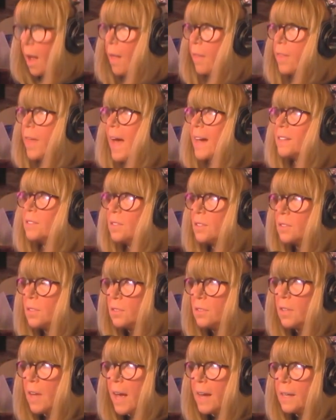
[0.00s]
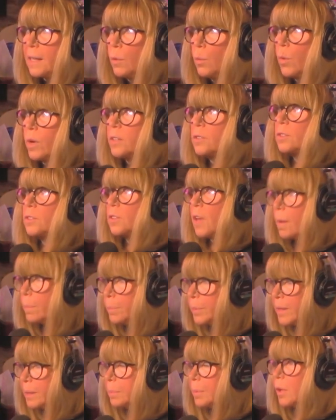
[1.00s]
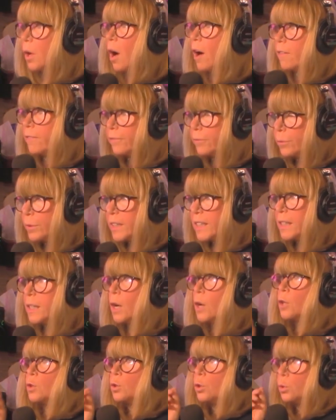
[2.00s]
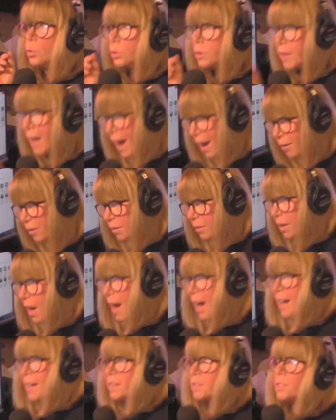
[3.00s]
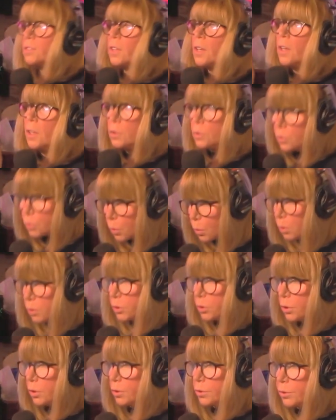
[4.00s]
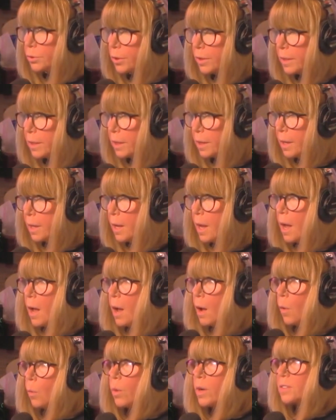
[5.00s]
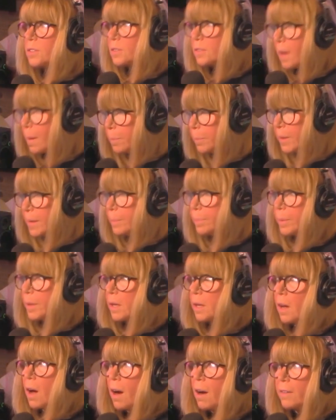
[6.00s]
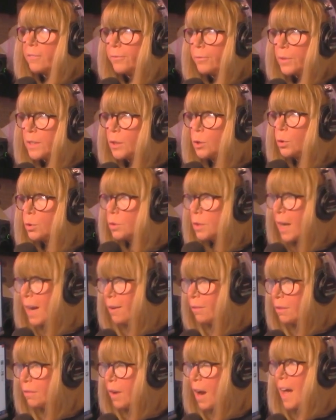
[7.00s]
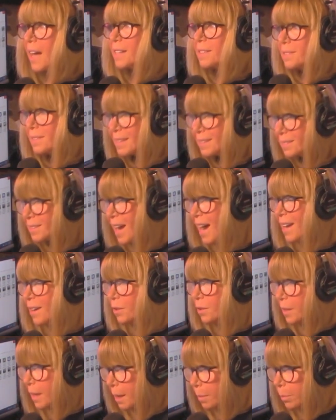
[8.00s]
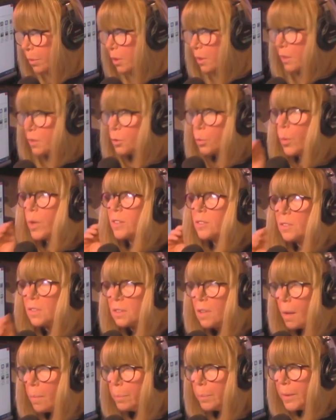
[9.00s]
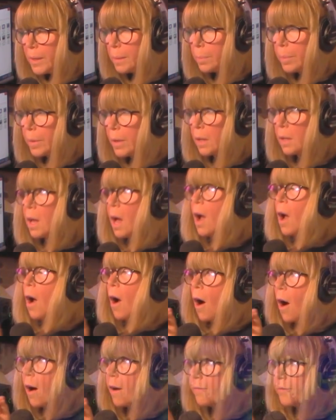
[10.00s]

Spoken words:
That is a society where some people are free to terrorize school children, where some people are free to terrorize entire neighborhoods, where some people are